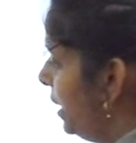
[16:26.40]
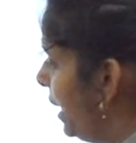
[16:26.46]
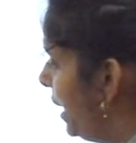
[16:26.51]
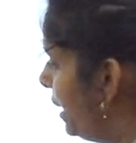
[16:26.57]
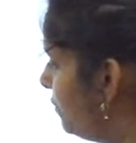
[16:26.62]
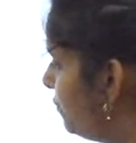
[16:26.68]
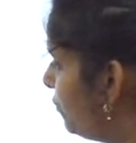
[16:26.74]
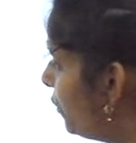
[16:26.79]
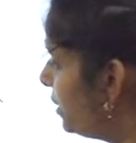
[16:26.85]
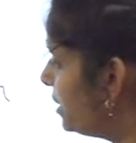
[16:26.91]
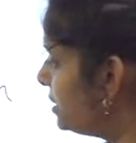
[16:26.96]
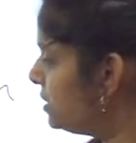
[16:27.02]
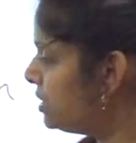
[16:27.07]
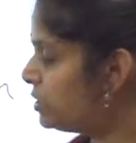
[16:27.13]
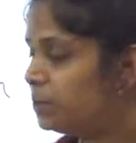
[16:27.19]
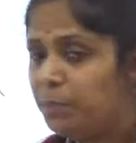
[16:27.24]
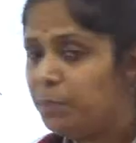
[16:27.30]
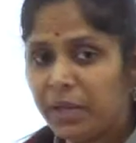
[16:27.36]
And what is
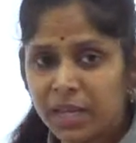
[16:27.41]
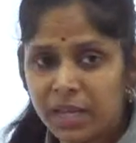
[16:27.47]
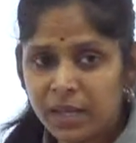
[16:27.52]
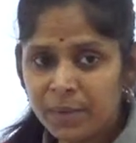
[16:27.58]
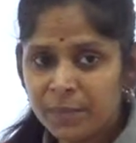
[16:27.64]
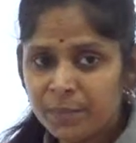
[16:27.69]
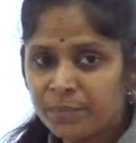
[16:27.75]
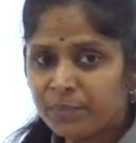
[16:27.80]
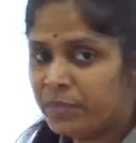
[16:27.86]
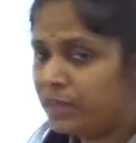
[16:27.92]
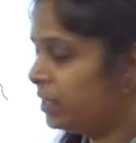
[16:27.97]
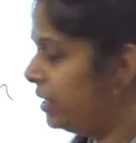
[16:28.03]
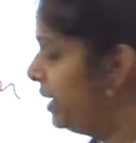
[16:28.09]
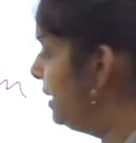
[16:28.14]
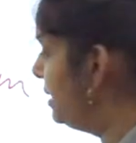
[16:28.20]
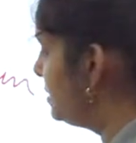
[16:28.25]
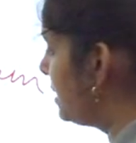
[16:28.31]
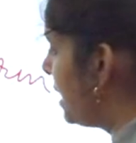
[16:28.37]
this B? It is